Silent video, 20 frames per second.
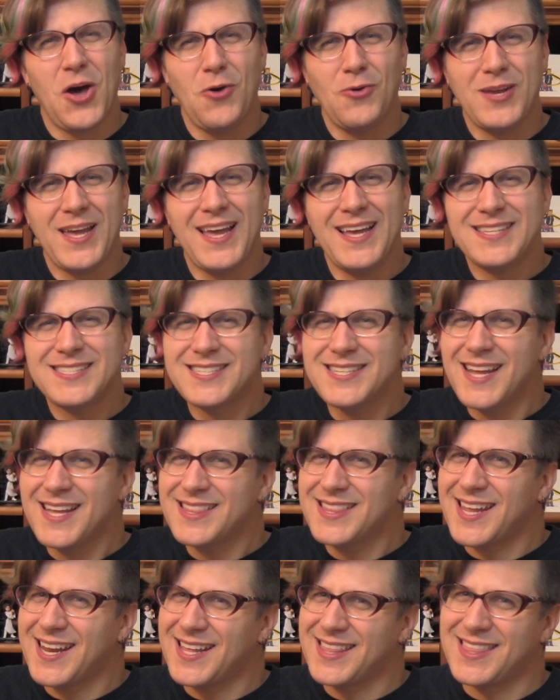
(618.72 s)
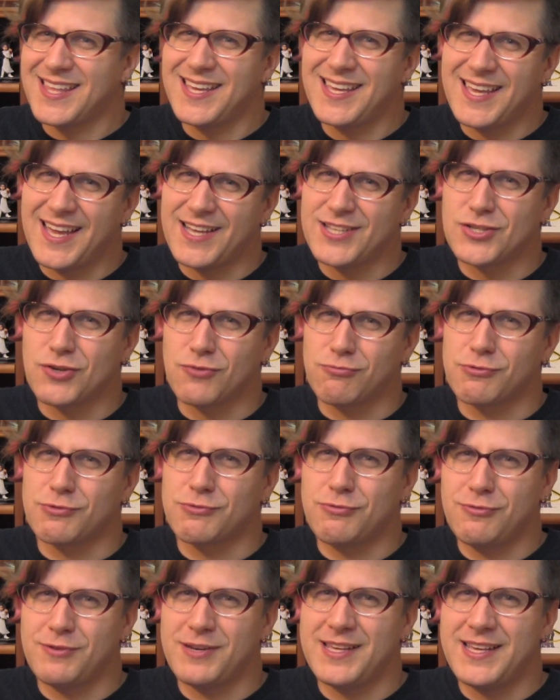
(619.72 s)
okay, it's not that I think gays are
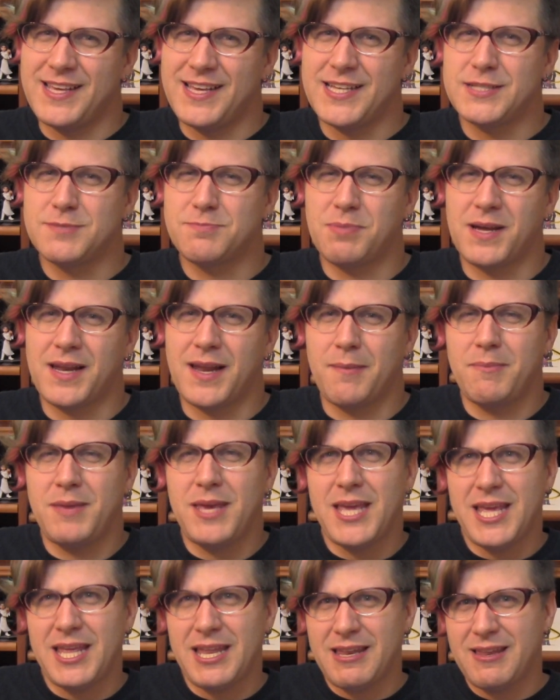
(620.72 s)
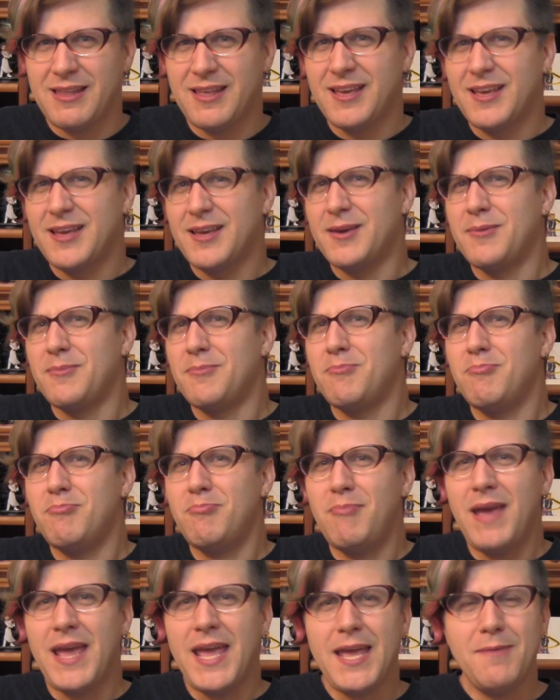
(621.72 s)
recruiting kids, but I mean,
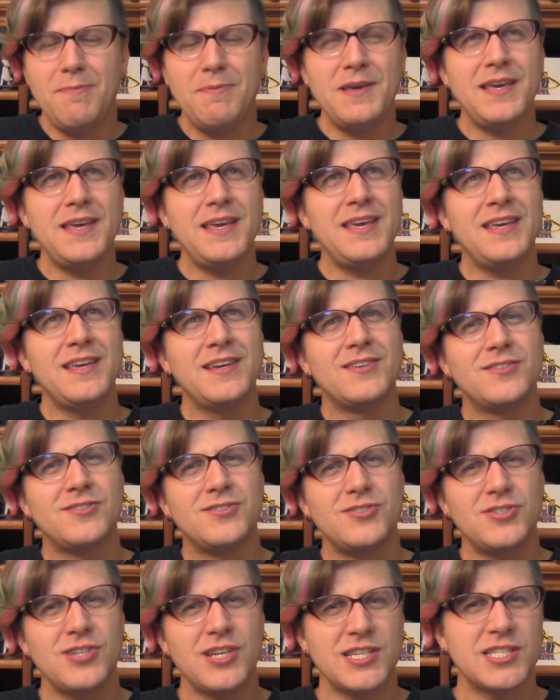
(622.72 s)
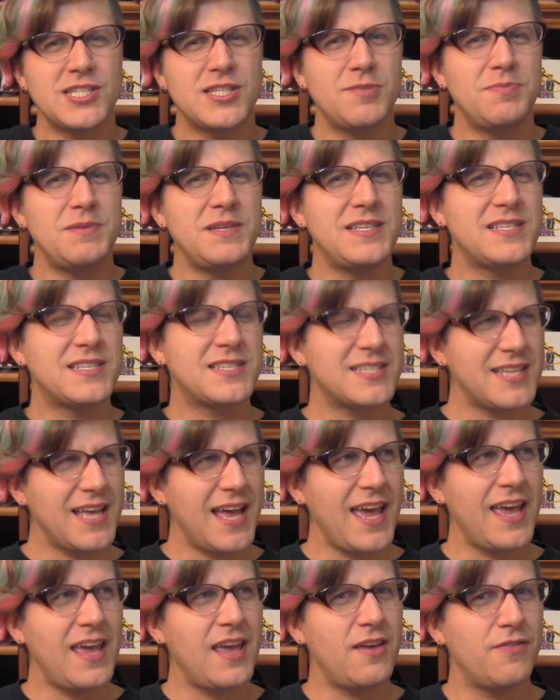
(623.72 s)
maybe just to be
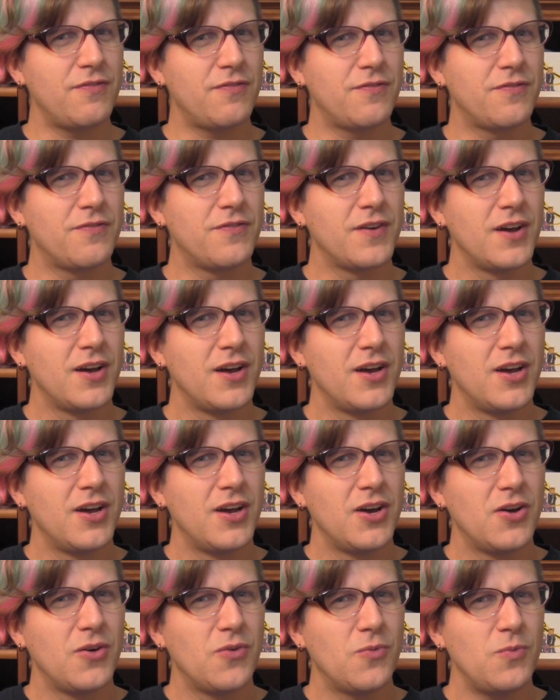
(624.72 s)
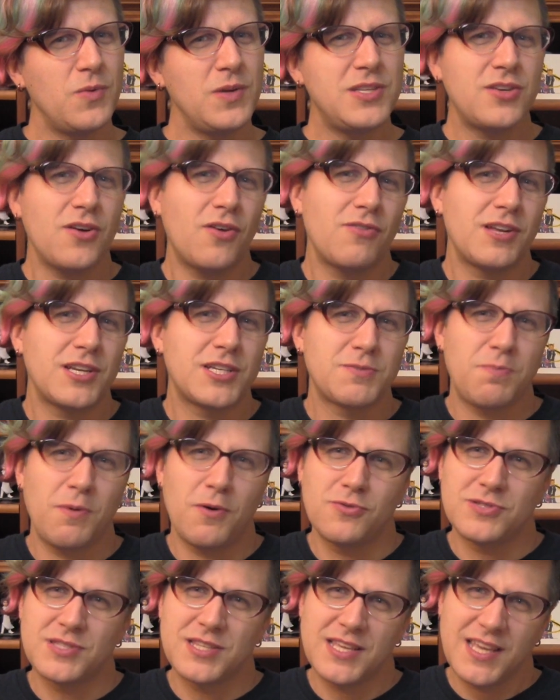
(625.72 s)
safe, we don't
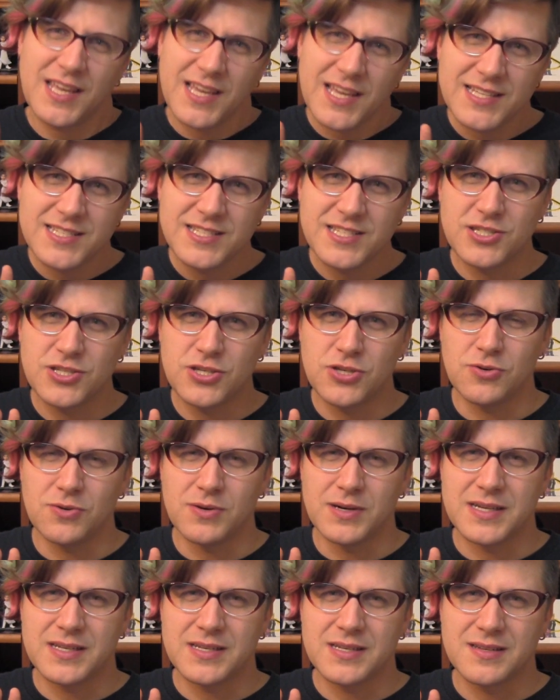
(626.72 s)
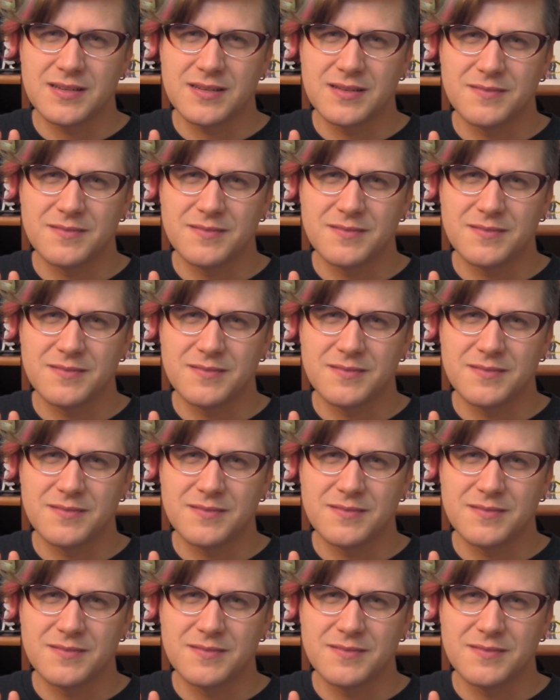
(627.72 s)
expose the kids to it.